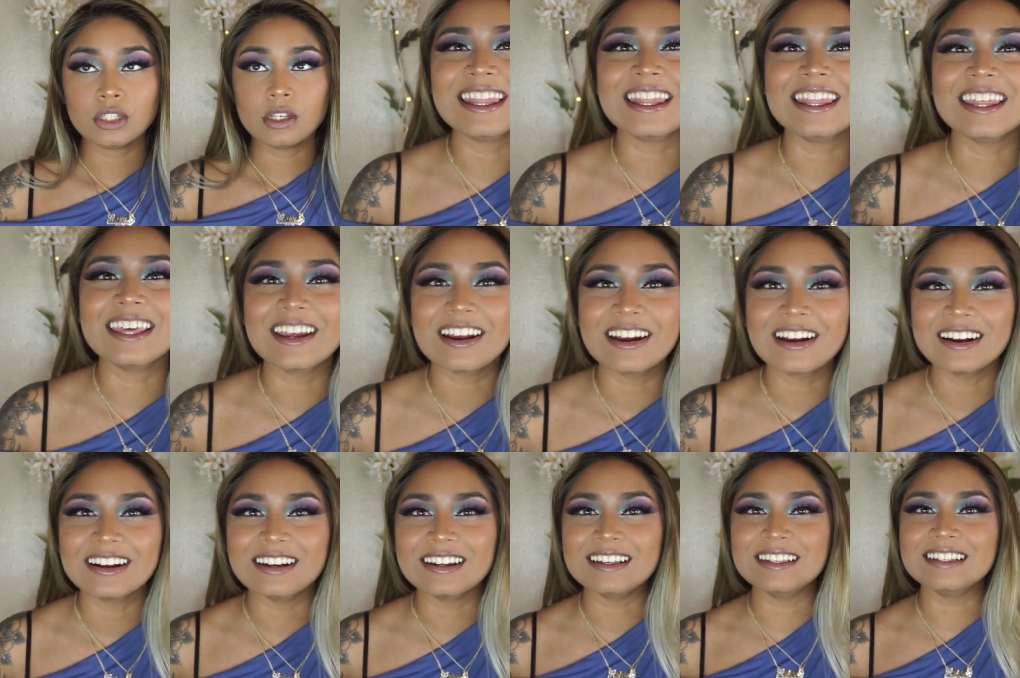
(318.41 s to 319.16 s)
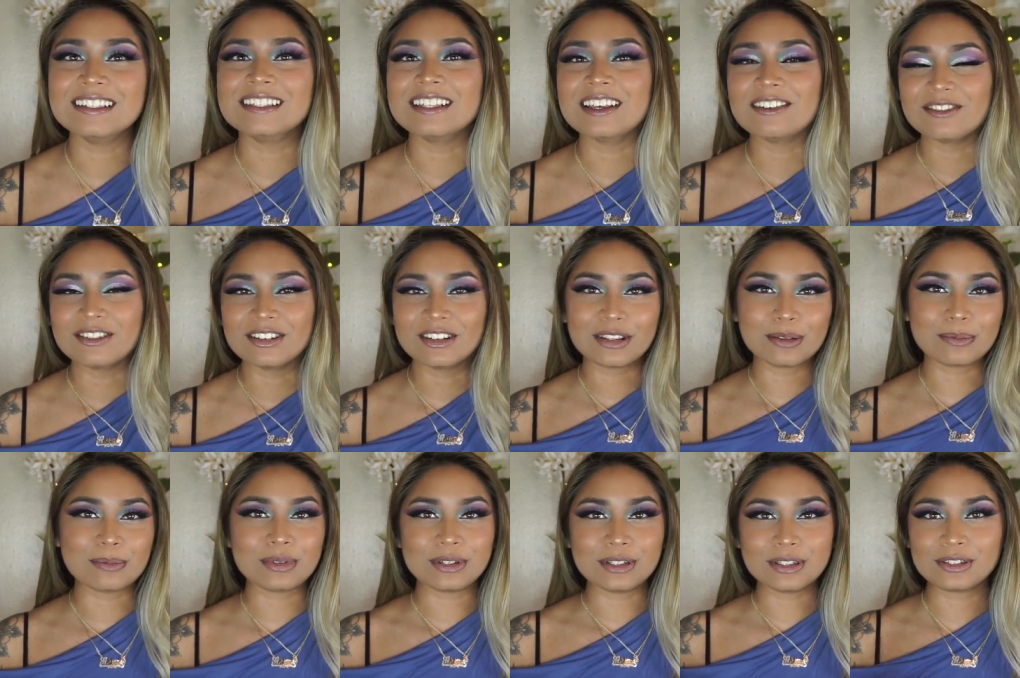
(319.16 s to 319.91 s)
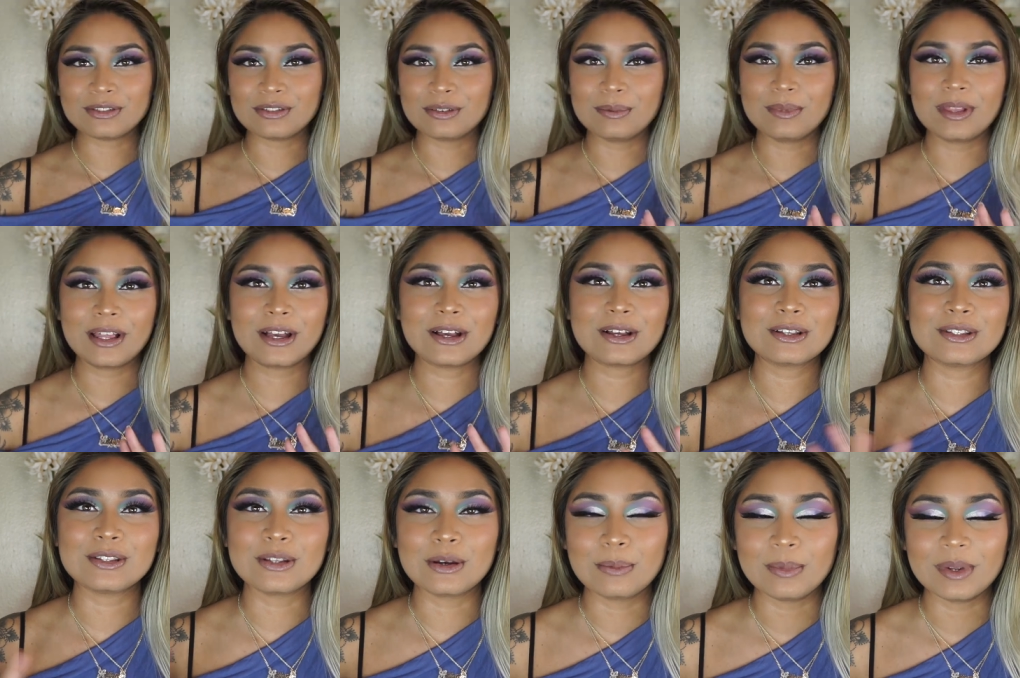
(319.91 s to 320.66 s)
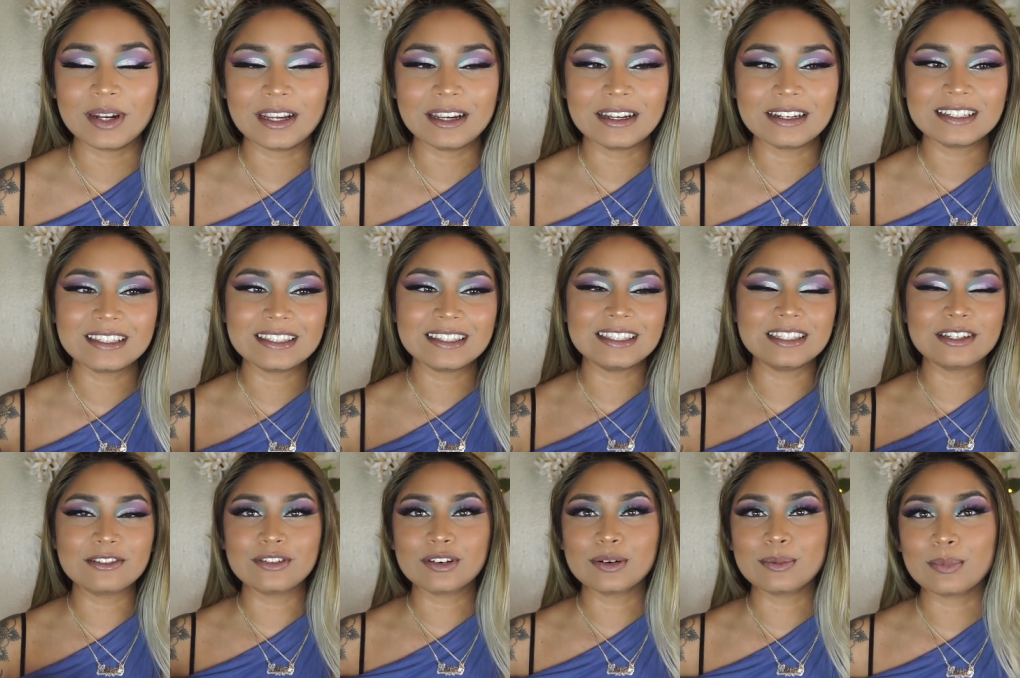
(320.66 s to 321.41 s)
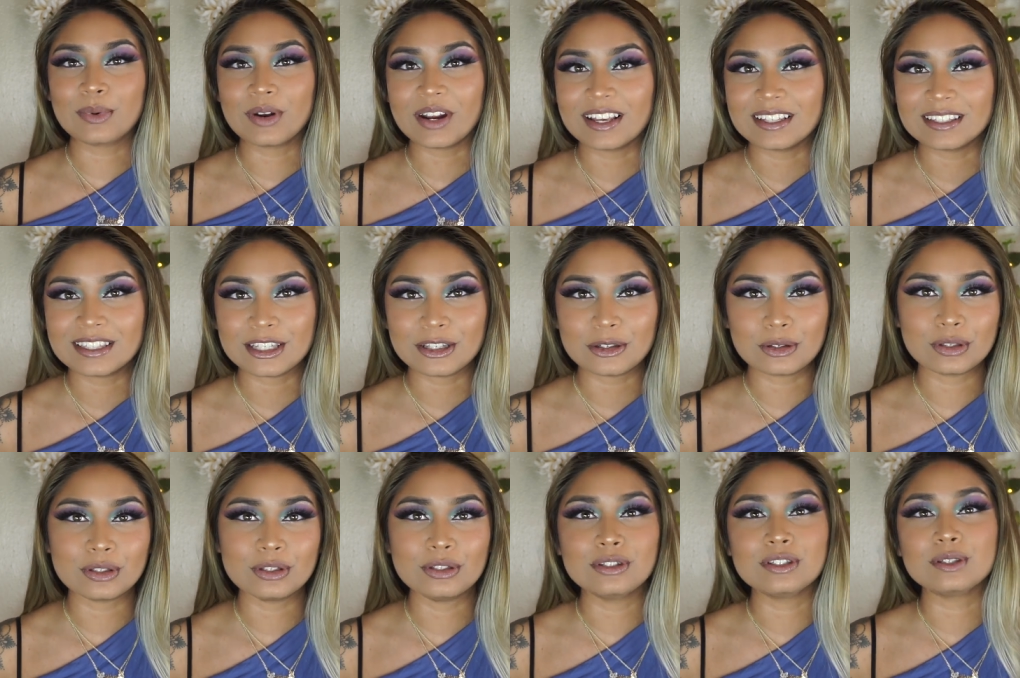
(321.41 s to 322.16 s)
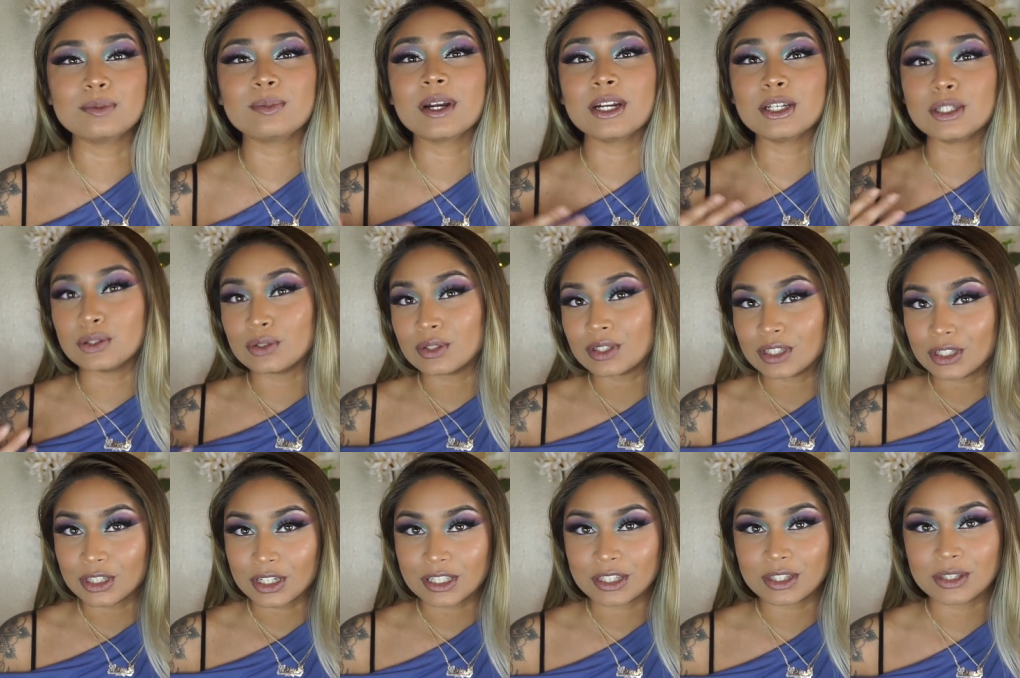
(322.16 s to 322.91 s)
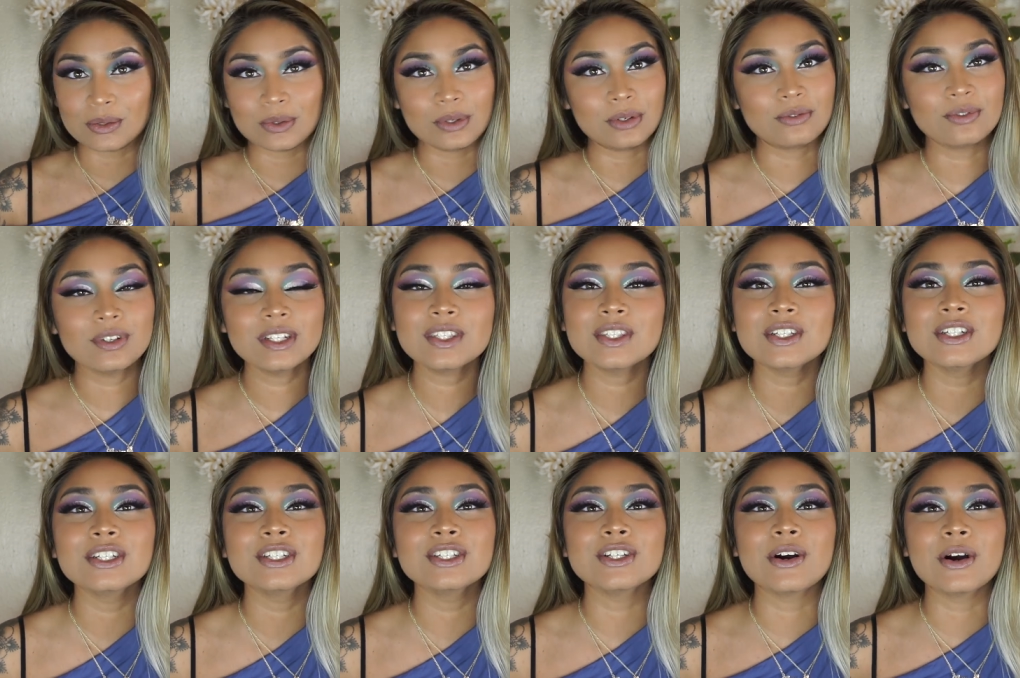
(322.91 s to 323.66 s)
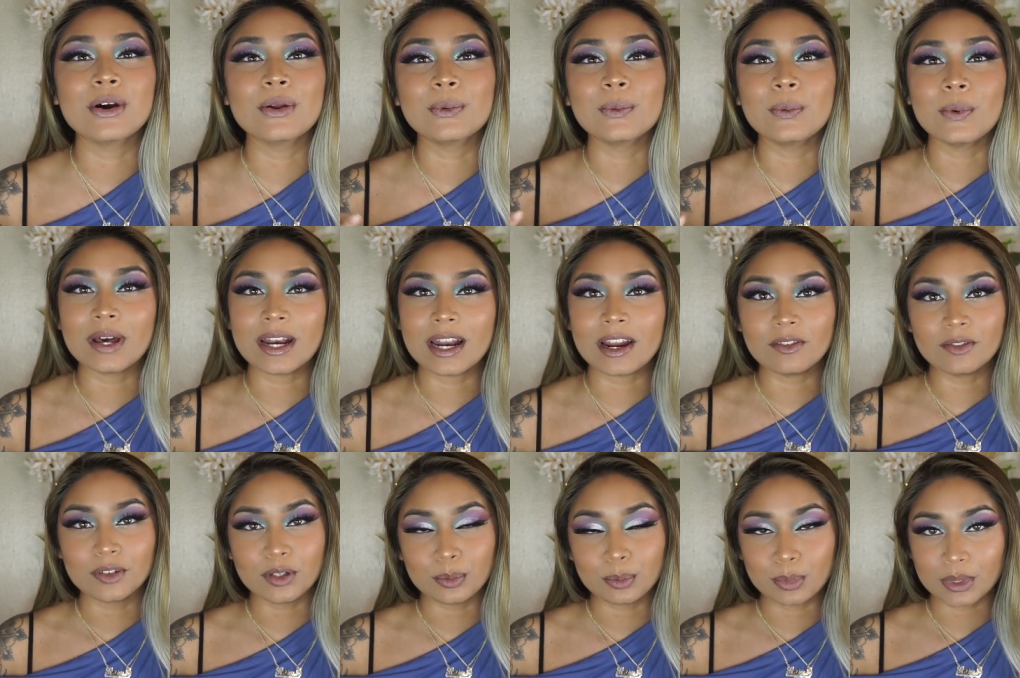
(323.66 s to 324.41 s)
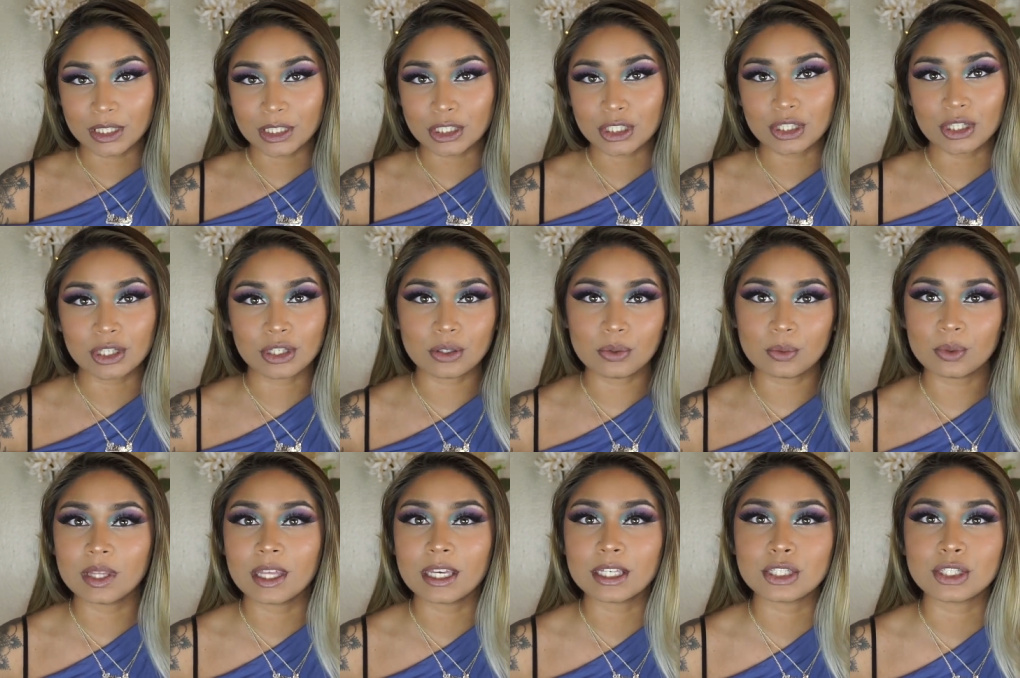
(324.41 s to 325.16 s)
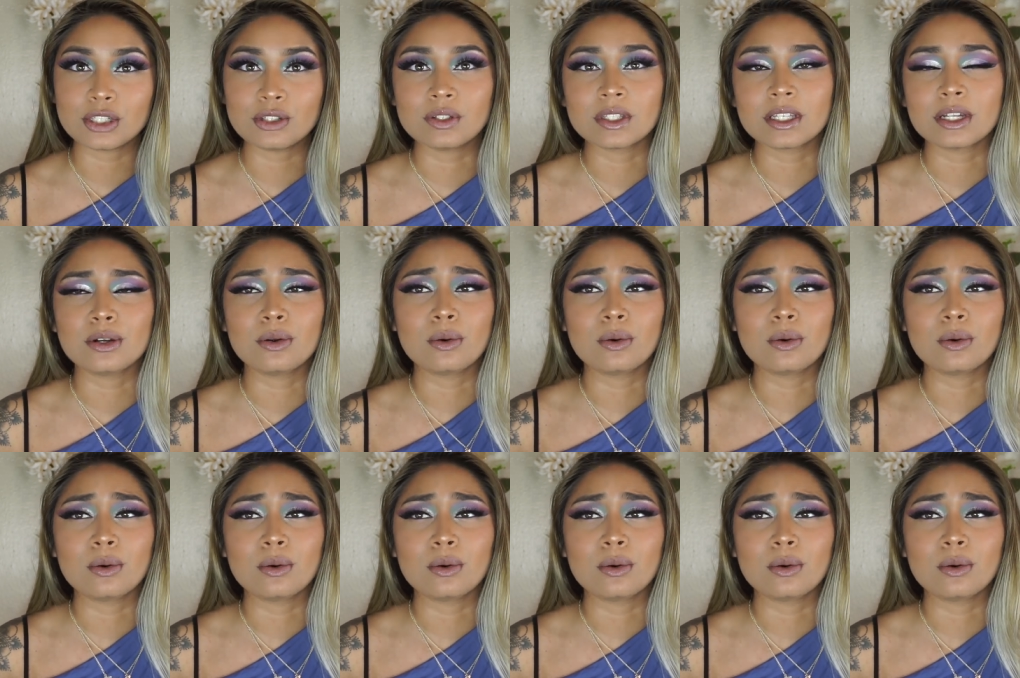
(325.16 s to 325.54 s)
Mm-hmm. There is definitely bleach from like so many different brands that you can use, but I do suggest doing research on whatever bleach that you would like to use.